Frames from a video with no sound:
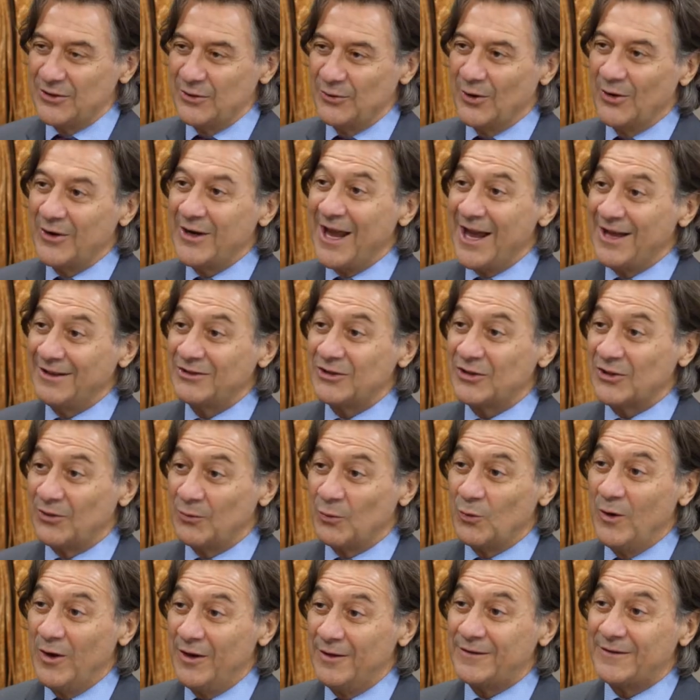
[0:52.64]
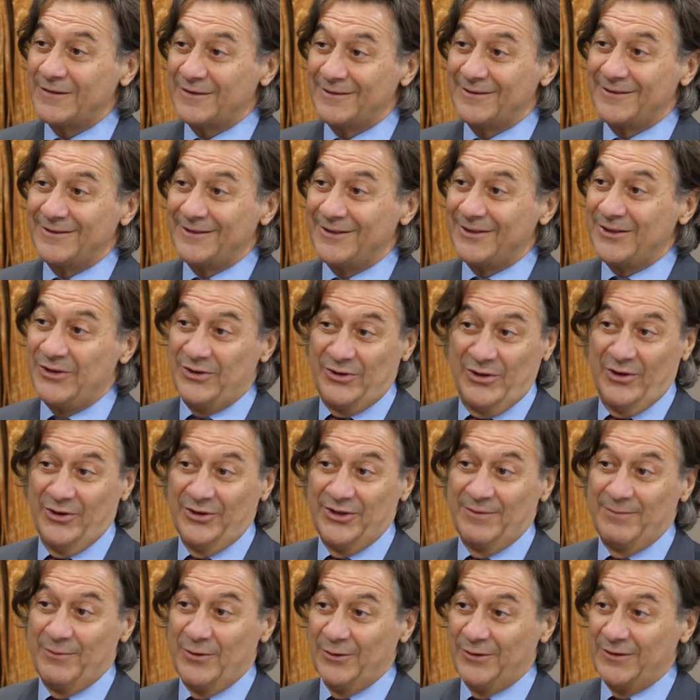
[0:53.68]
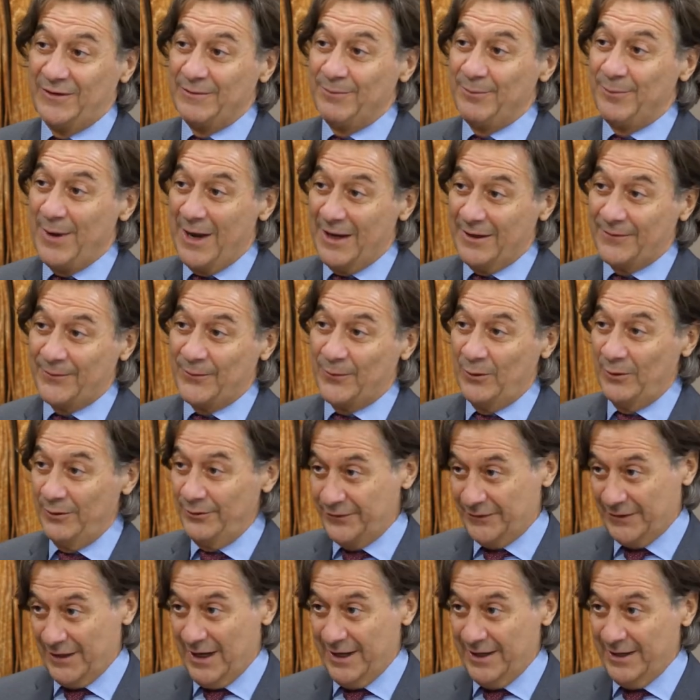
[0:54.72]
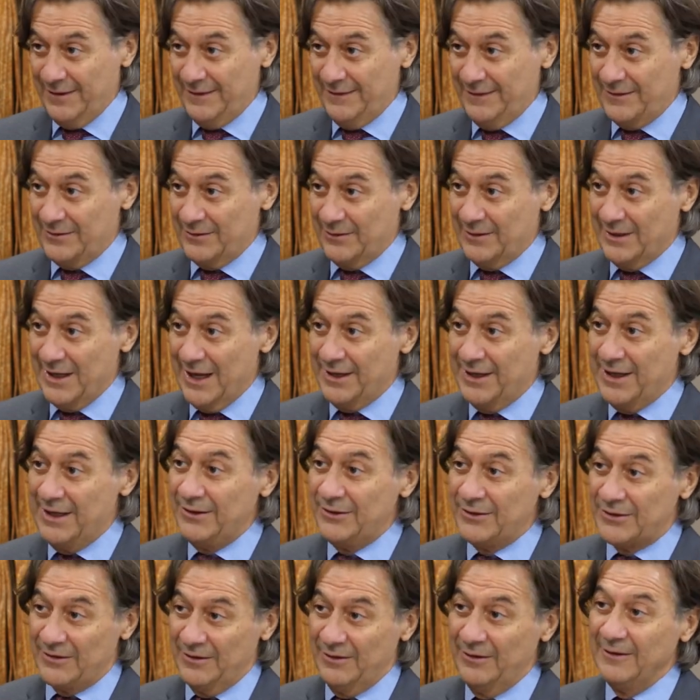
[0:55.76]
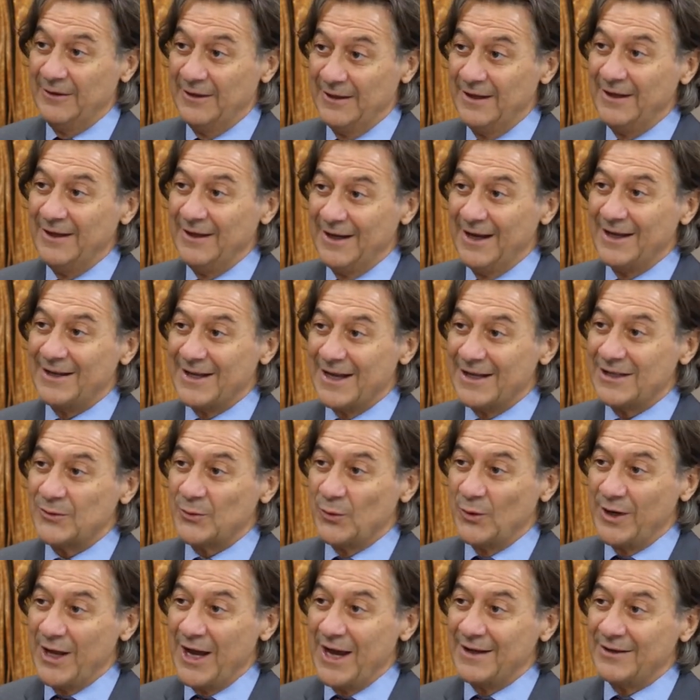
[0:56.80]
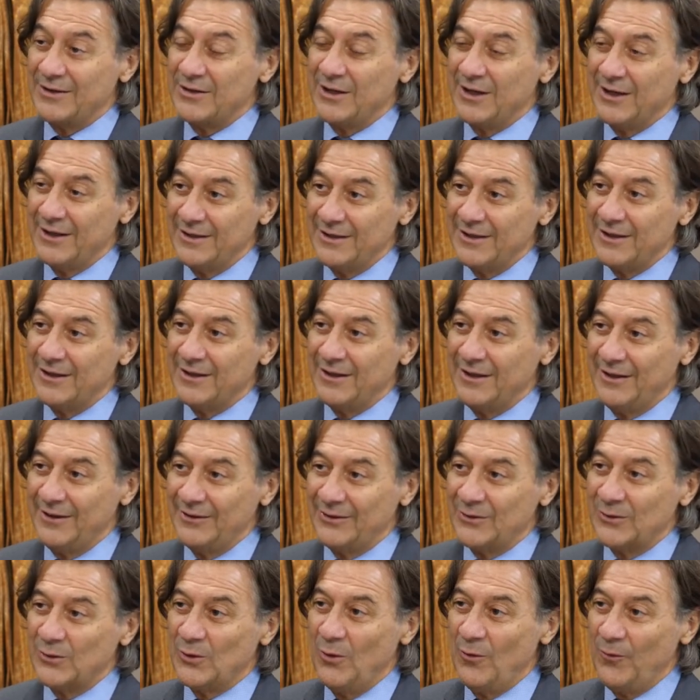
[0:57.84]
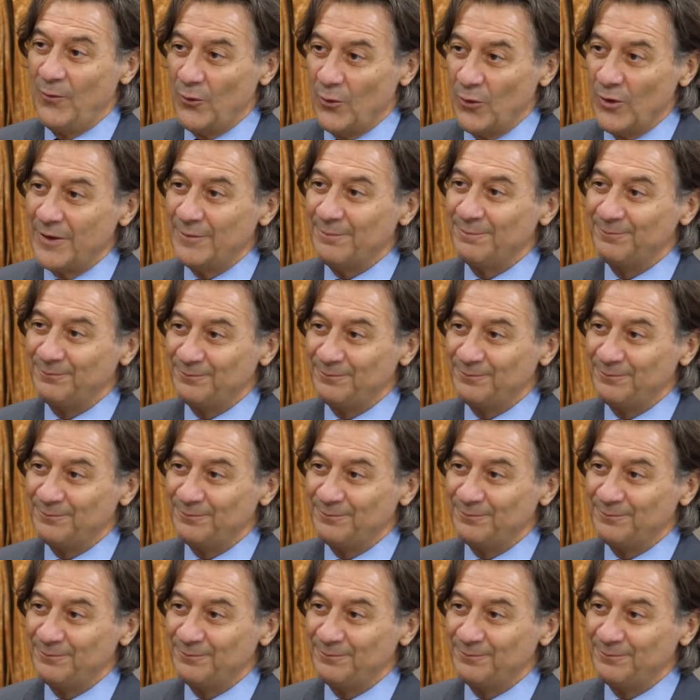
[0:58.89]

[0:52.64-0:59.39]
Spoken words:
you know, cancer was, you know, the most impactful science to get into. And that's what I had the idea to go for.